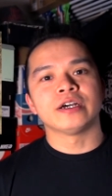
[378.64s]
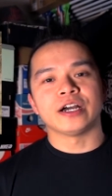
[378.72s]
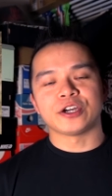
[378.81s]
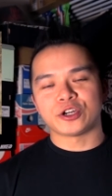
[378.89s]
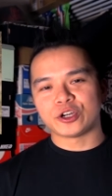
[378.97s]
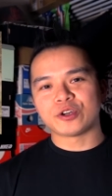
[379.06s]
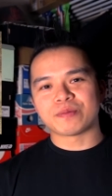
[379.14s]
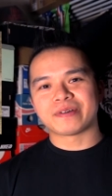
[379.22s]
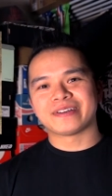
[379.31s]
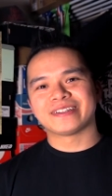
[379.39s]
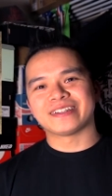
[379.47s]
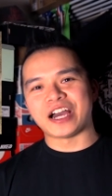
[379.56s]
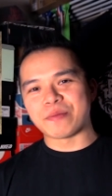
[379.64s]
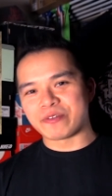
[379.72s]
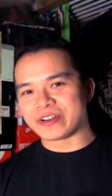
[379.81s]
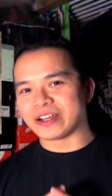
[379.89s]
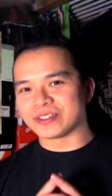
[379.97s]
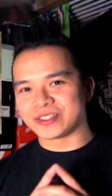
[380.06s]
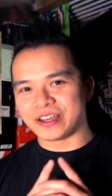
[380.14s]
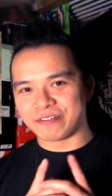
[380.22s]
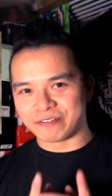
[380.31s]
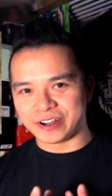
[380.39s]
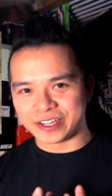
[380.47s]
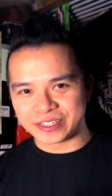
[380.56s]
I hope I pronounced that
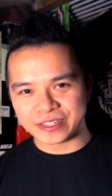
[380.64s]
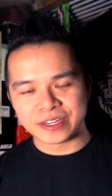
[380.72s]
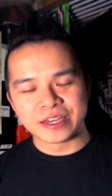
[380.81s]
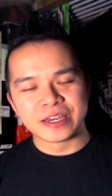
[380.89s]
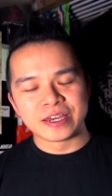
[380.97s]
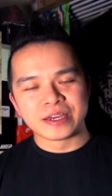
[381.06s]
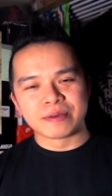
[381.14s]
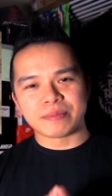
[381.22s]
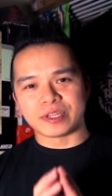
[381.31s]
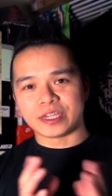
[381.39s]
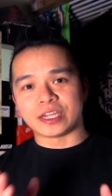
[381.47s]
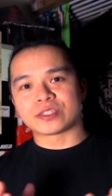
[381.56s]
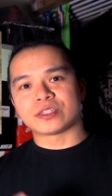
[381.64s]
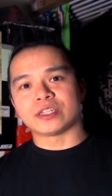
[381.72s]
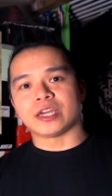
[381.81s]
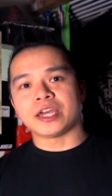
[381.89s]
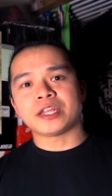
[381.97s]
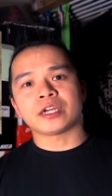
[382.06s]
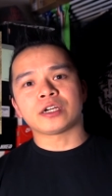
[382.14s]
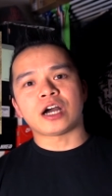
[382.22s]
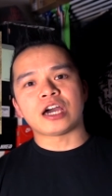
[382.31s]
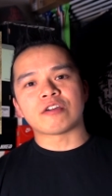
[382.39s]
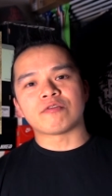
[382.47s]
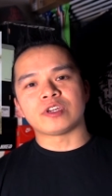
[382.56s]
right. But yes, the Enyaq
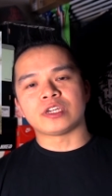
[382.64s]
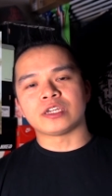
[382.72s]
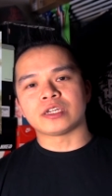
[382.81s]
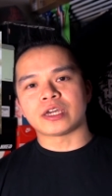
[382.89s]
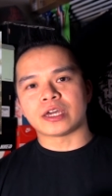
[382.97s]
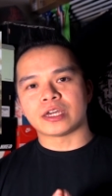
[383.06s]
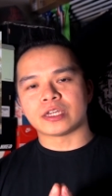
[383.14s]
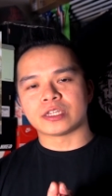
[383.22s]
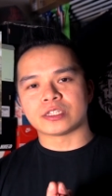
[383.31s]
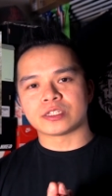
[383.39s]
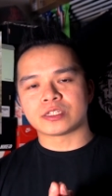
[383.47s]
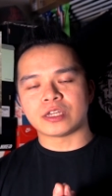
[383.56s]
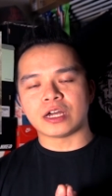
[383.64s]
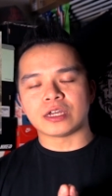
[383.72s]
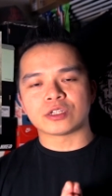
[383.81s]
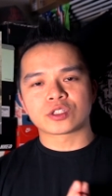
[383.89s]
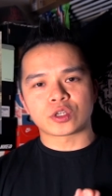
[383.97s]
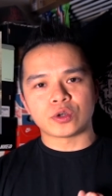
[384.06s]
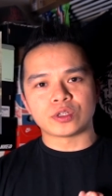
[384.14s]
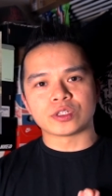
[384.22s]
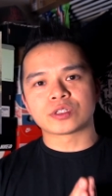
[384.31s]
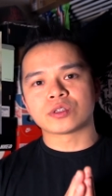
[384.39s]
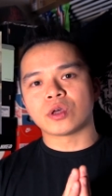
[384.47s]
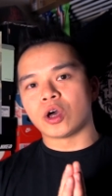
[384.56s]
iV is
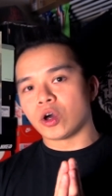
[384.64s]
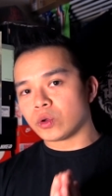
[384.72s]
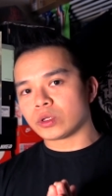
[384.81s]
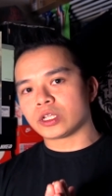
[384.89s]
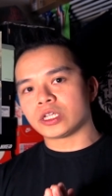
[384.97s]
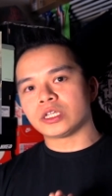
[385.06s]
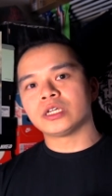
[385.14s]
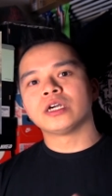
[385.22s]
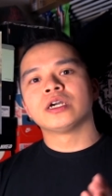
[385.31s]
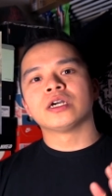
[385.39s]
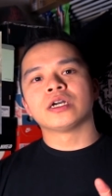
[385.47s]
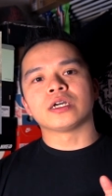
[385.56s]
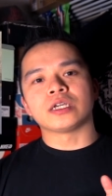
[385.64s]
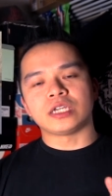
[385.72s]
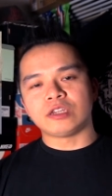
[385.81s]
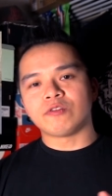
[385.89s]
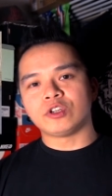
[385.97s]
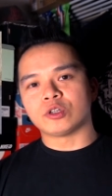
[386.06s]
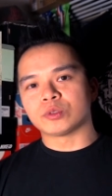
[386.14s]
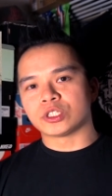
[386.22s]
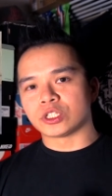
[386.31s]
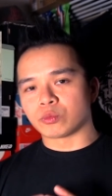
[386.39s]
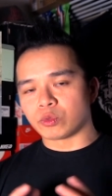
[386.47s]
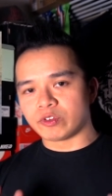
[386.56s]
Skoda's only EV
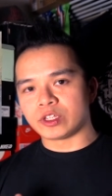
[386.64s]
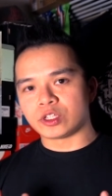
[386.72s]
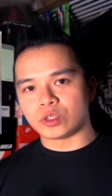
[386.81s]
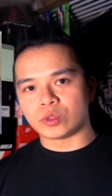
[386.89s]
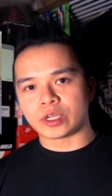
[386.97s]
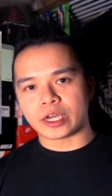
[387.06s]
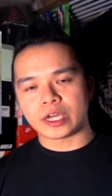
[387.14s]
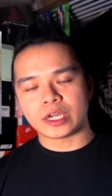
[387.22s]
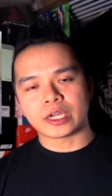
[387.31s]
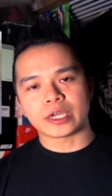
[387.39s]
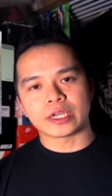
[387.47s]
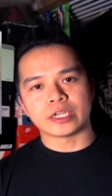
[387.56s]
option within the UK.